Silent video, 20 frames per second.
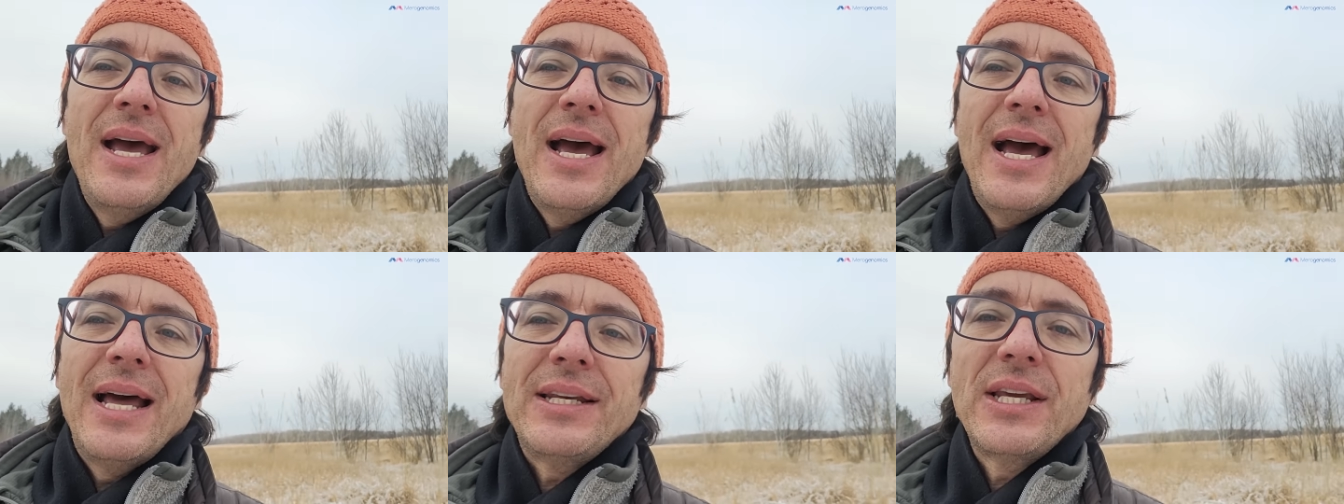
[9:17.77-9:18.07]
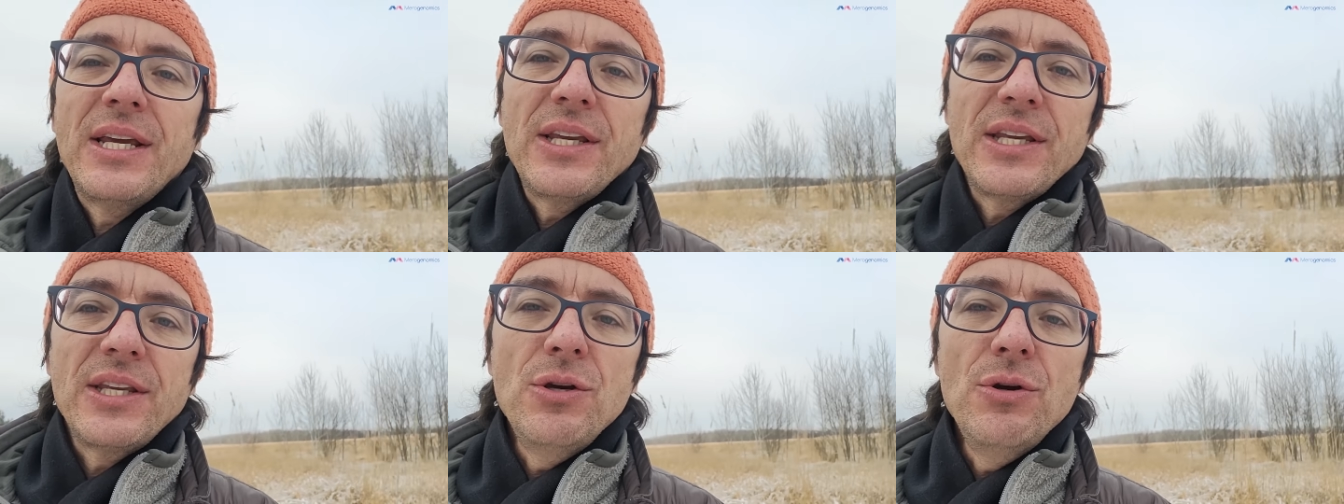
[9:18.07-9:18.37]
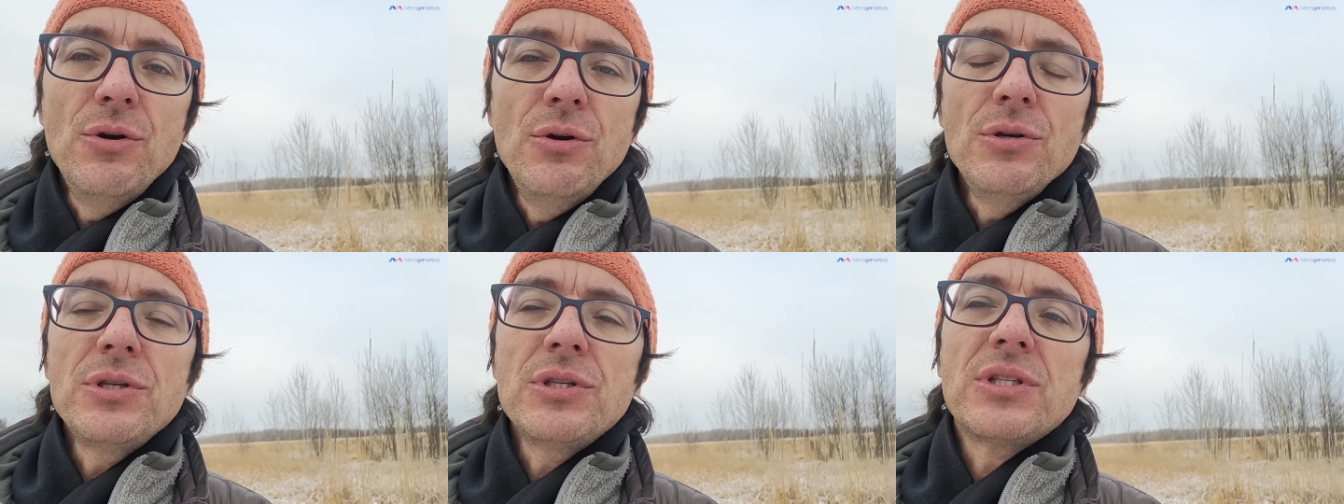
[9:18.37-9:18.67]
and they
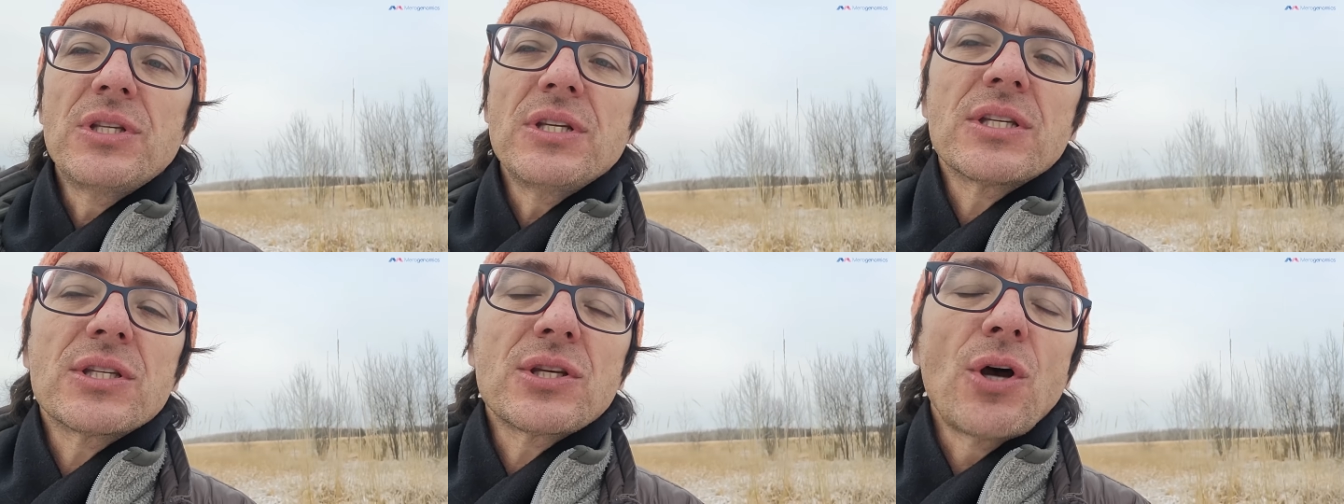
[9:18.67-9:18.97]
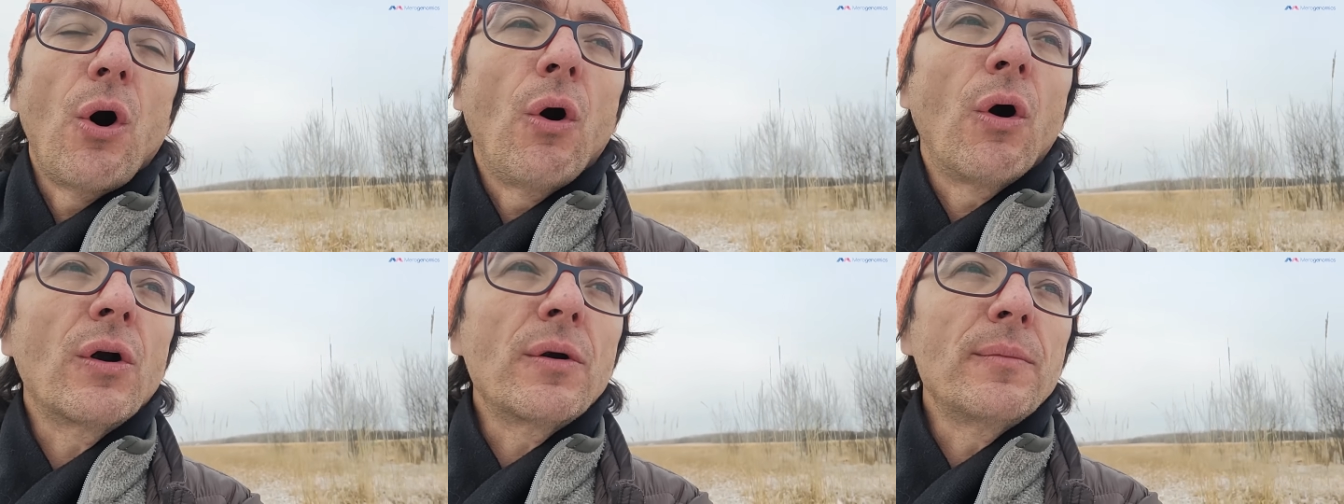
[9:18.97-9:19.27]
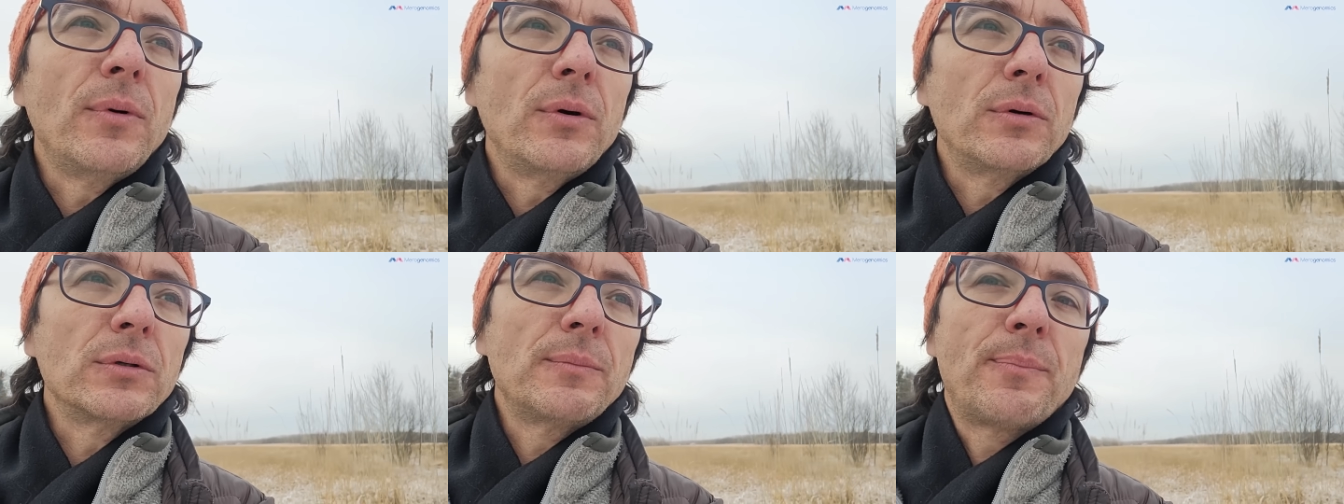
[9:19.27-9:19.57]
use this
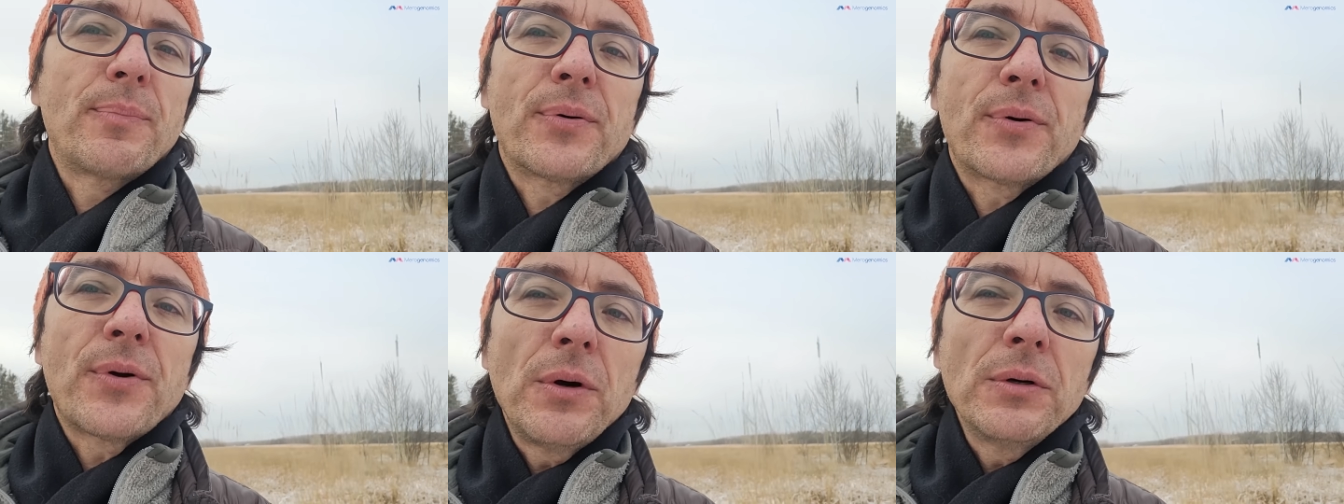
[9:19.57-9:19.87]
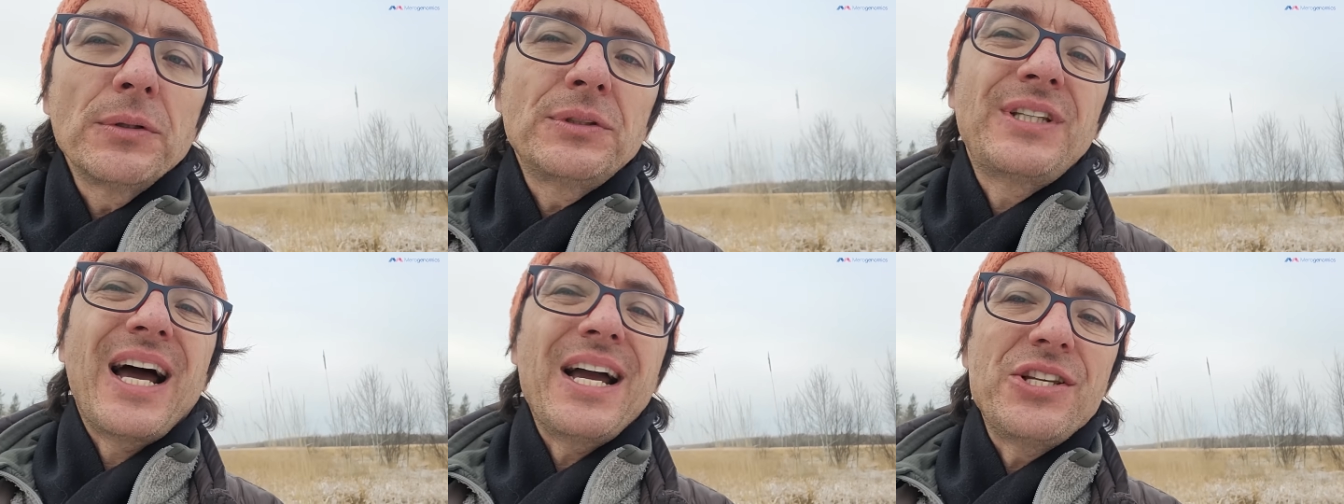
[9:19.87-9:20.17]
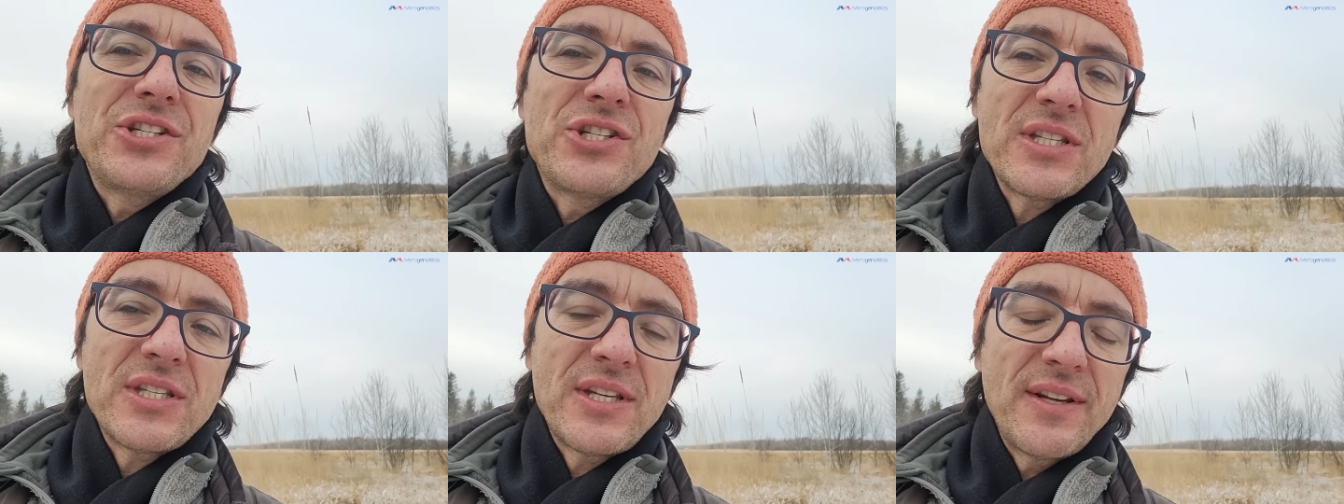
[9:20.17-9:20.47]
hormone
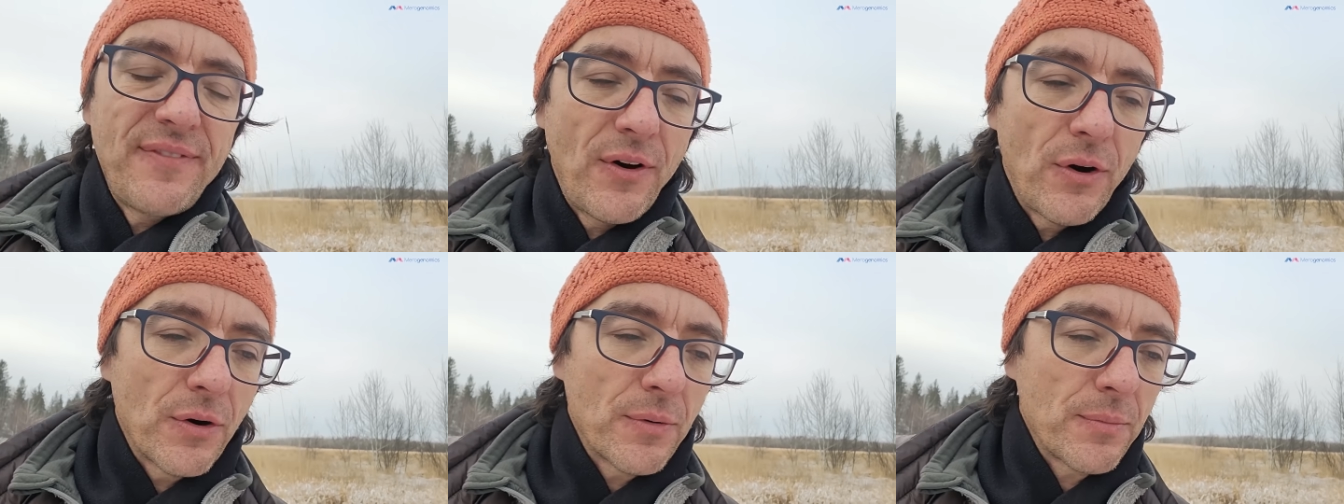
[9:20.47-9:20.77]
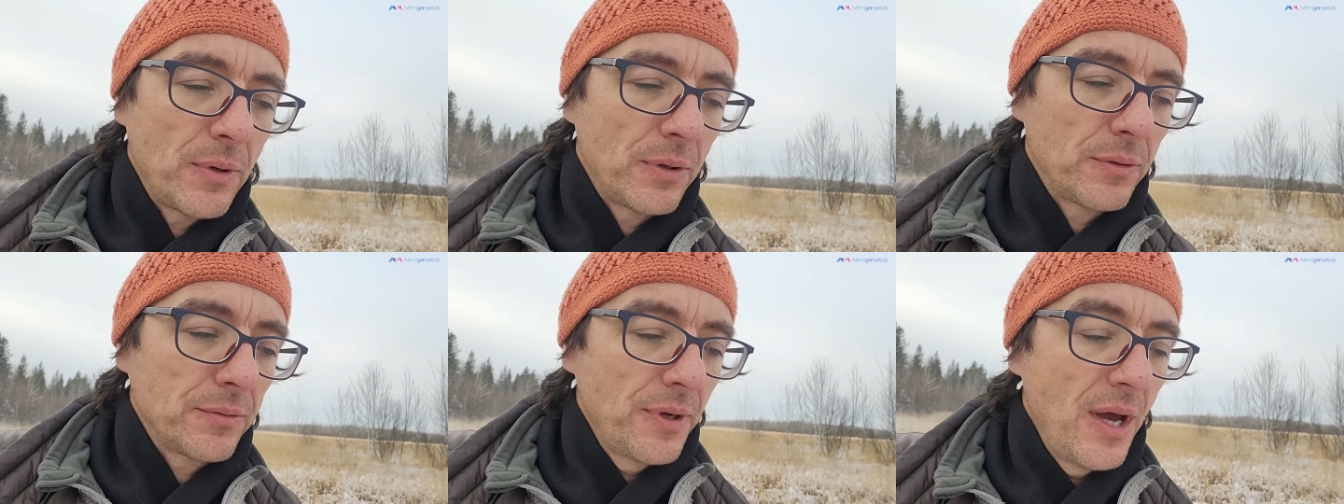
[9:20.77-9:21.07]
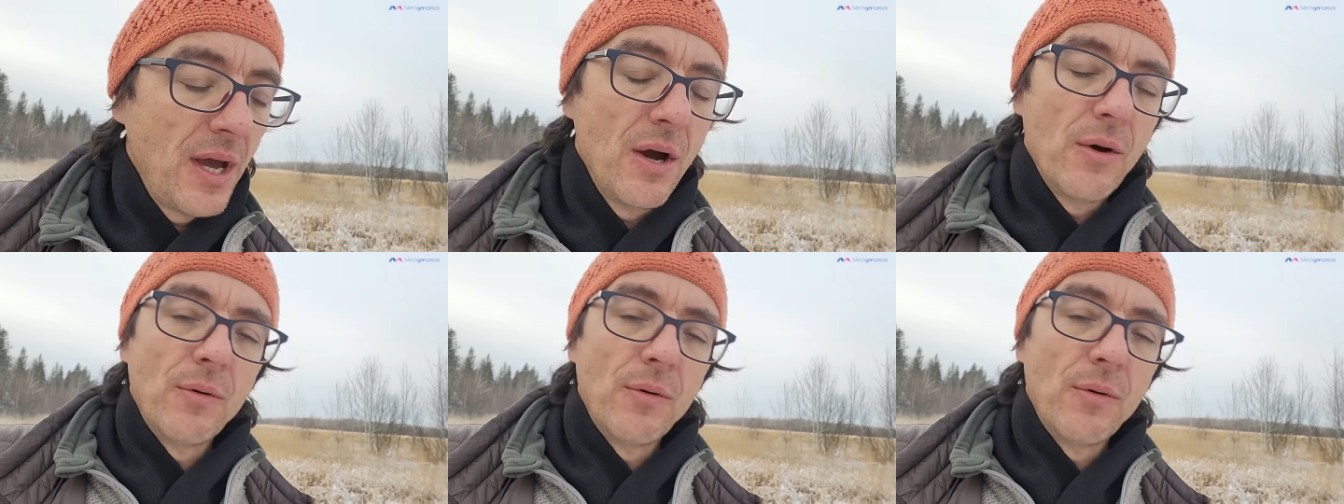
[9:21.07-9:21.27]
pro-digestive hormone